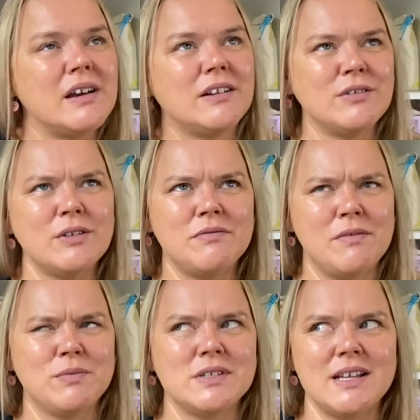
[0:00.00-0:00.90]
I don't know if
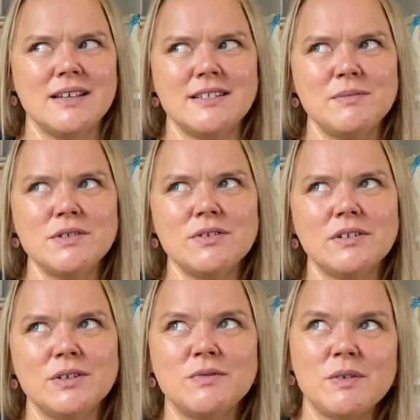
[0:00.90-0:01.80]
it was last episode,
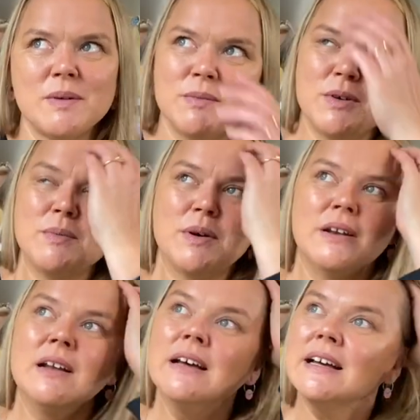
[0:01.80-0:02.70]
I don't remember, but
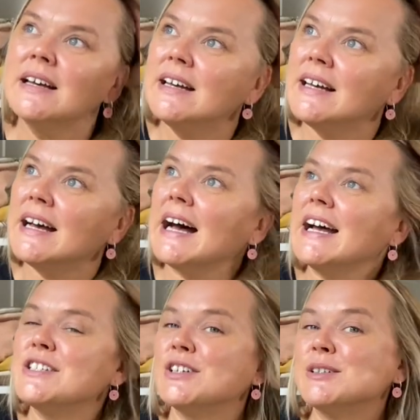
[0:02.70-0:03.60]
I
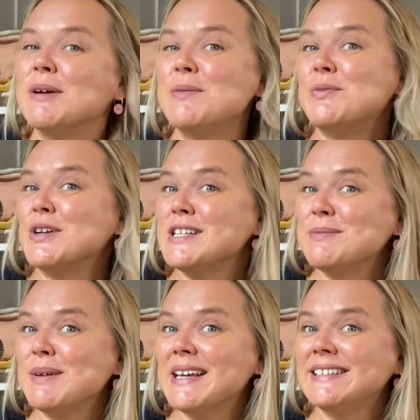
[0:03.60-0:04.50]
talked about project
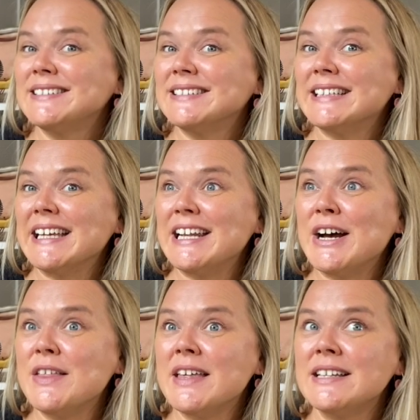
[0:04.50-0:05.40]
bags and
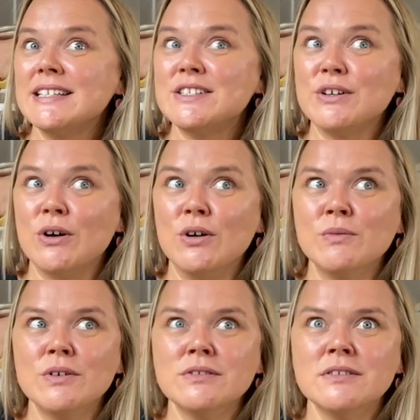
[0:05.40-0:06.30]
how that is
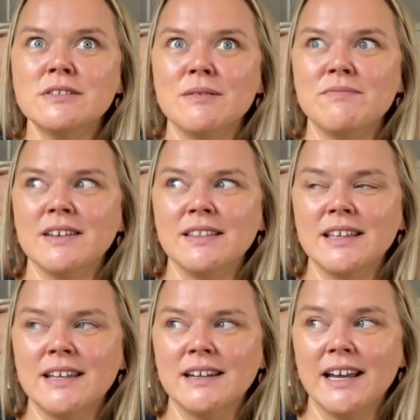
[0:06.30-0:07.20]
almost something
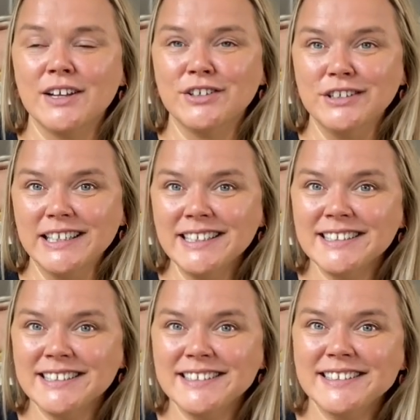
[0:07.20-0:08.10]
that I collect,
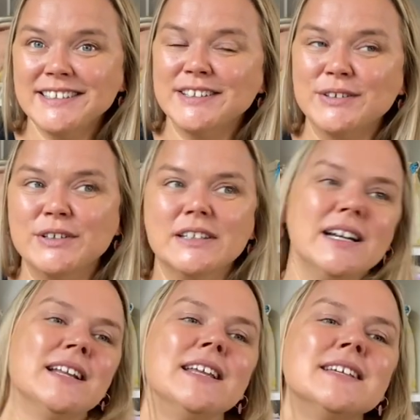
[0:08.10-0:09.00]
or
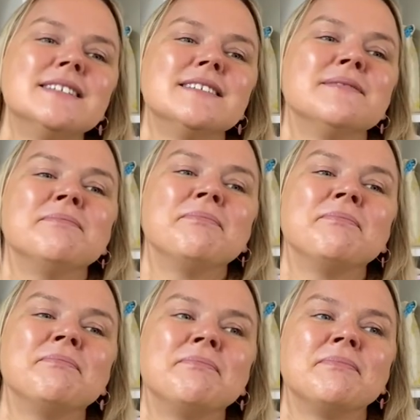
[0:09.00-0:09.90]
at least
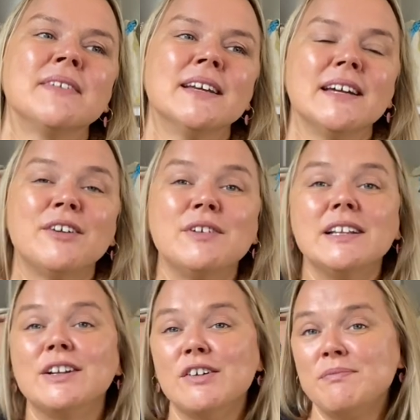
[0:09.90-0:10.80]
I
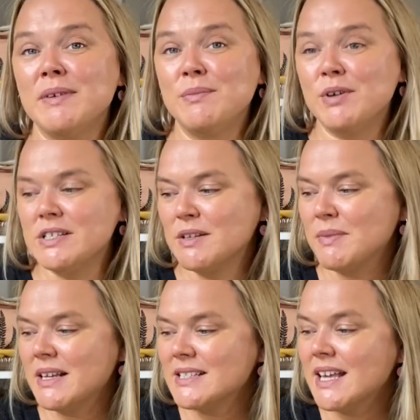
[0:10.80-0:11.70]
really love my project bags.